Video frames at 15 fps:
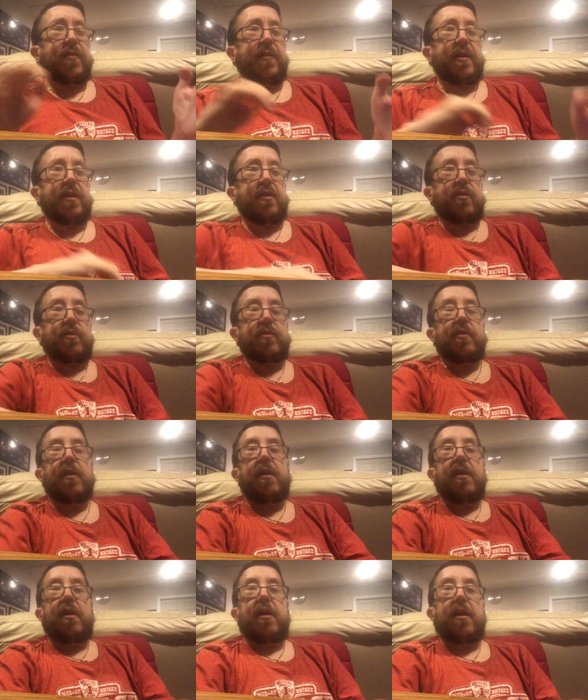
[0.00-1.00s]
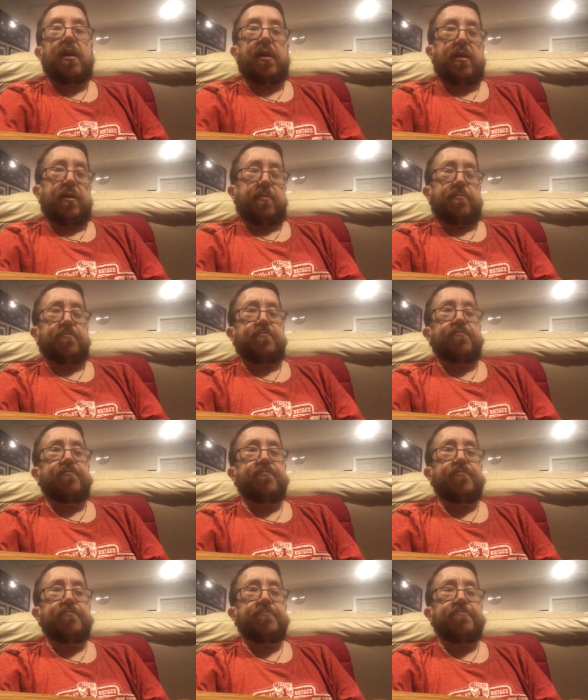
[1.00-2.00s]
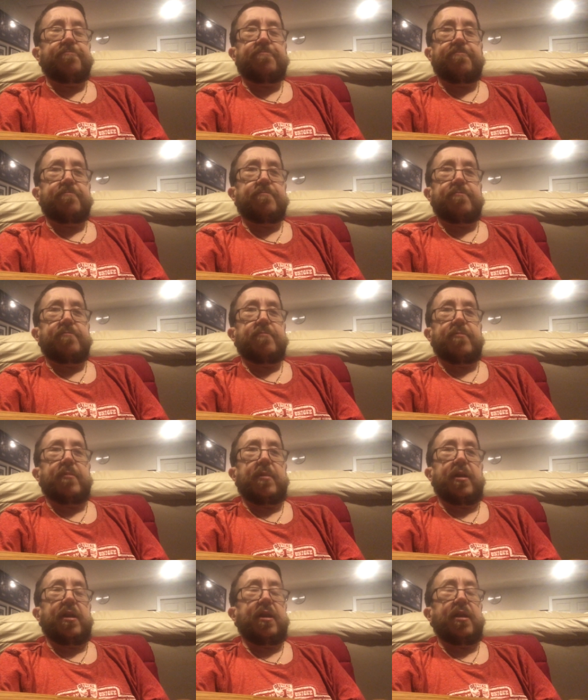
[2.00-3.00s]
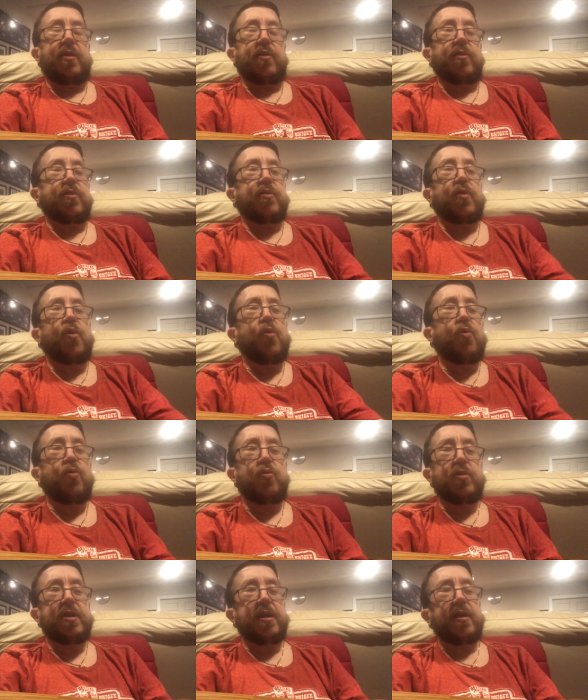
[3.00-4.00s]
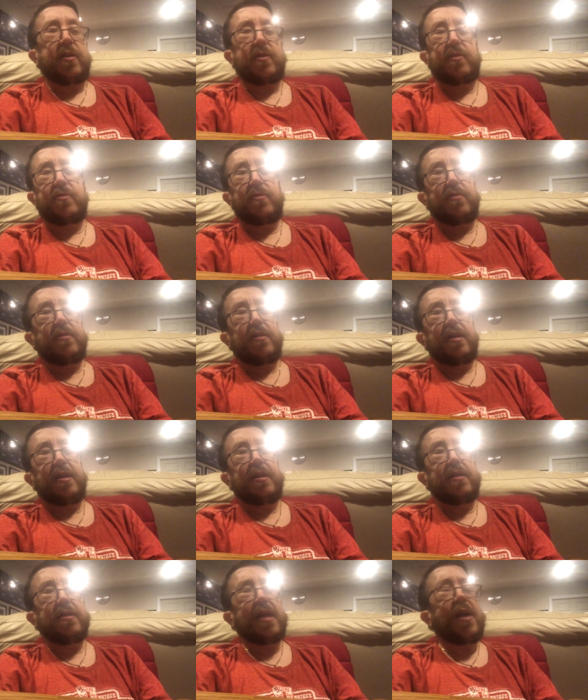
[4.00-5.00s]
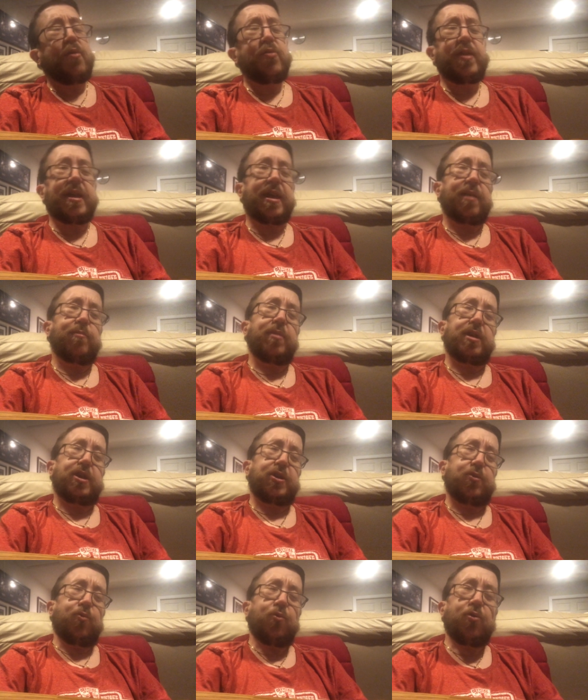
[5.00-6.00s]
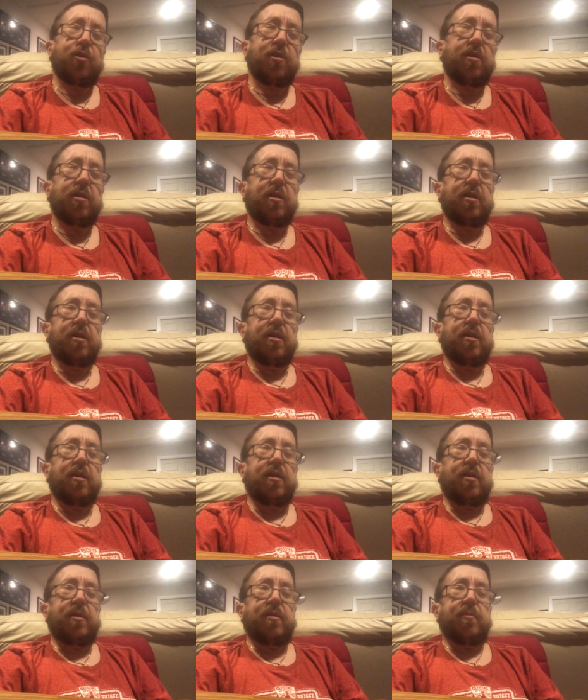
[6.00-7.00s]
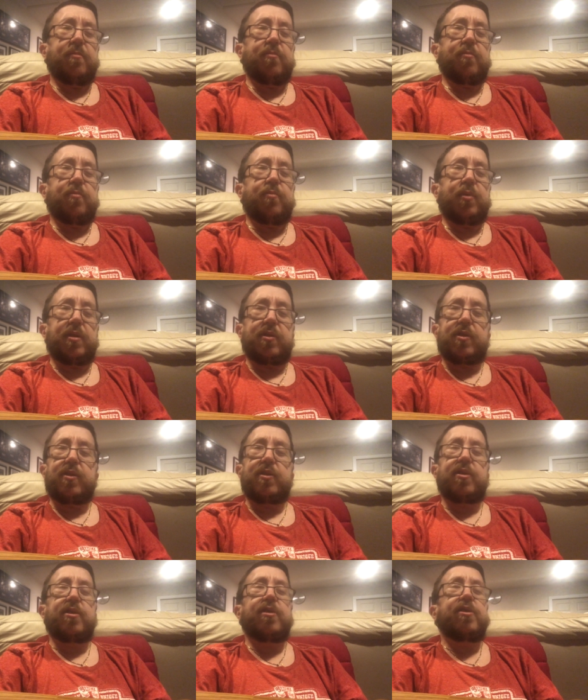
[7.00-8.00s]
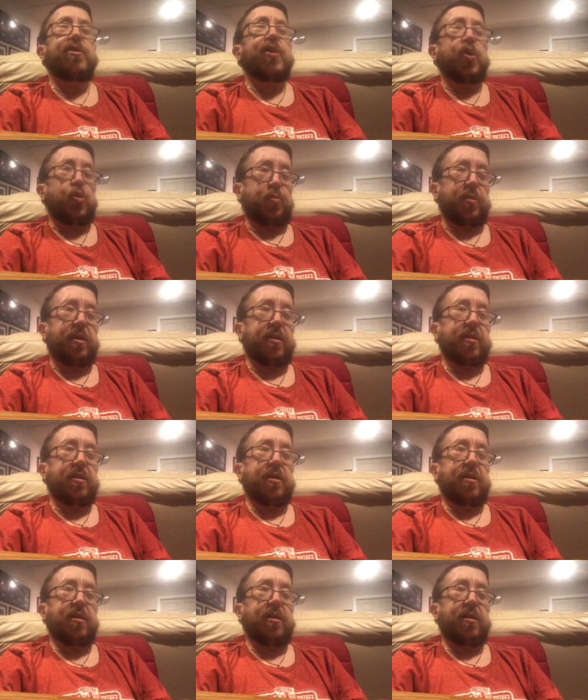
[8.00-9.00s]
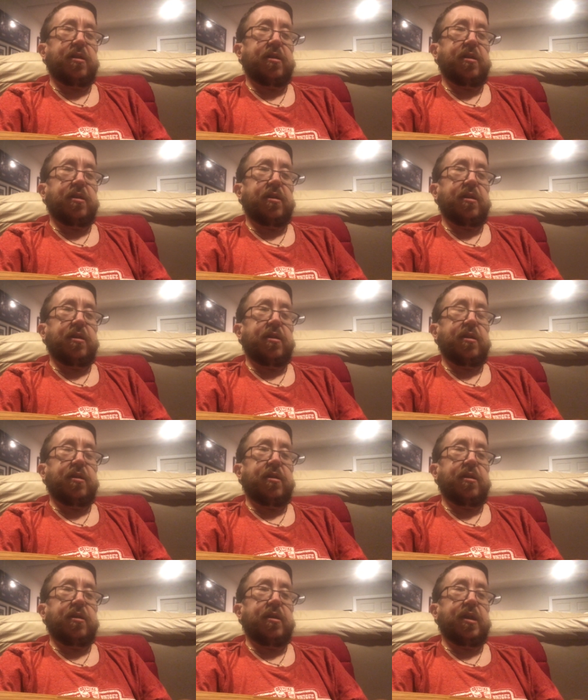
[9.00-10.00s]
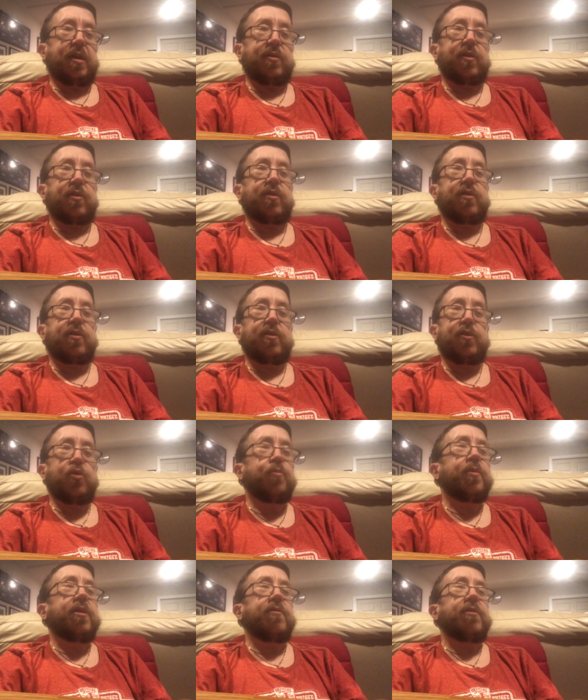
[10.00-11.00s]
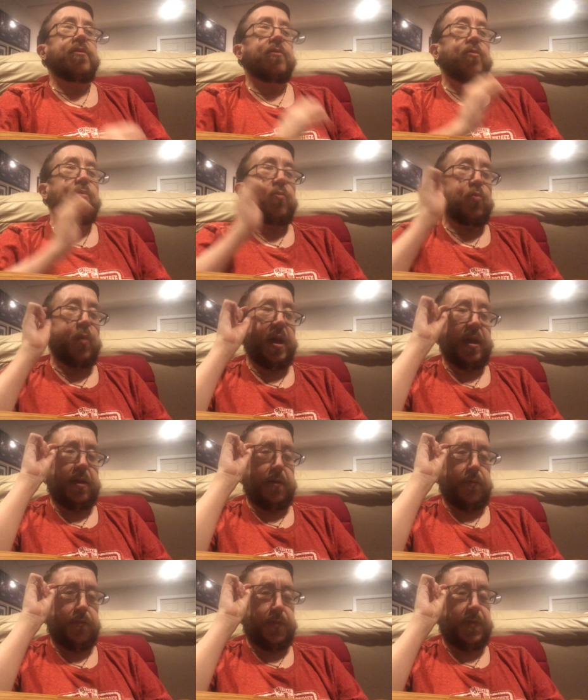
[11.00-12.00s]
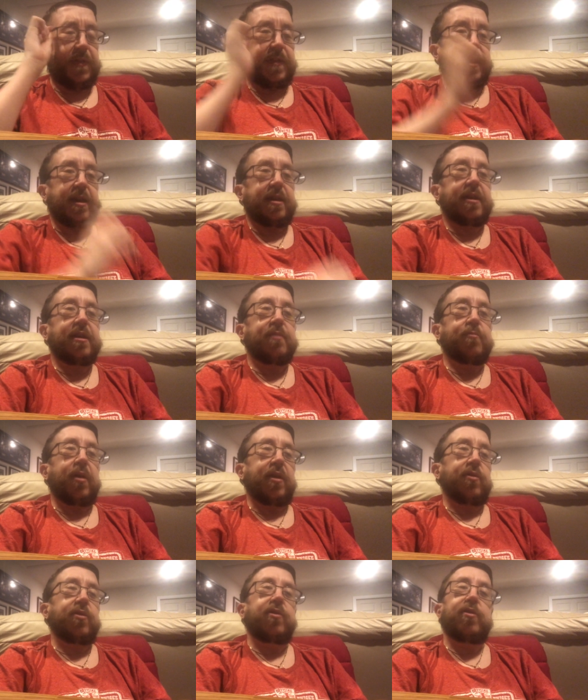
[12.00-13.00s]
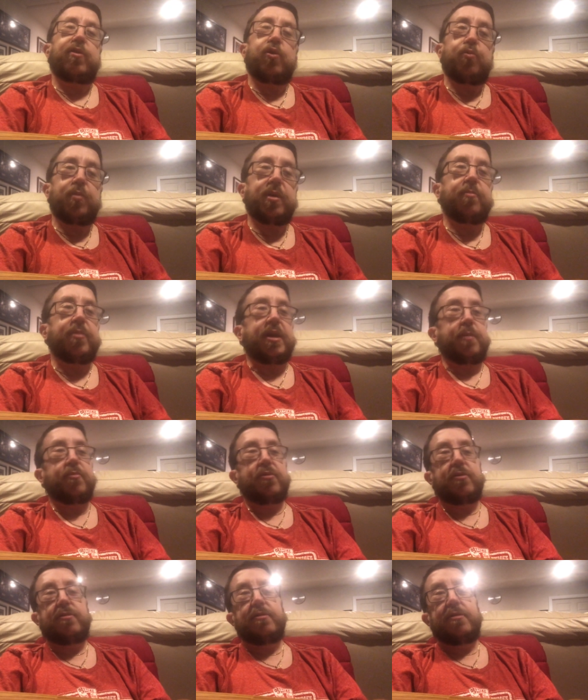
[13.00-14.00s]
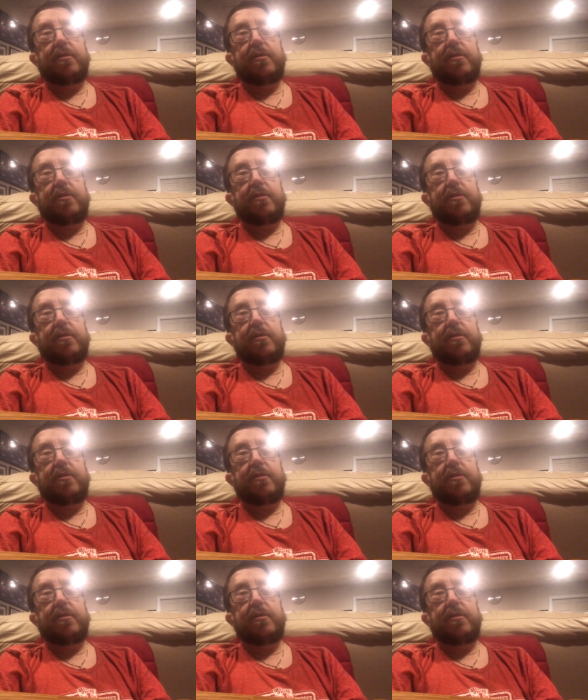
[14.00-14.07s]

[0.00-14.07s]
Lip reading: things. Um, it is so just not only immature but stupid. It's a stupid way of thinking by stupid people